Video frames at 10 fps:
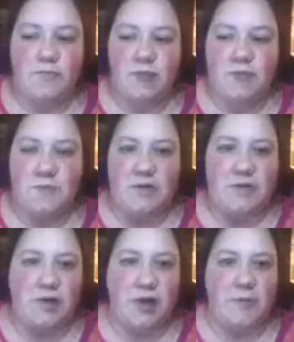
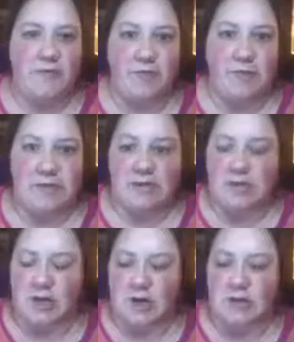especially during my 14 day
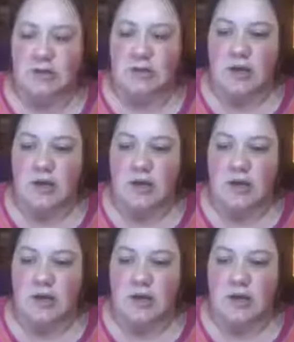challenge.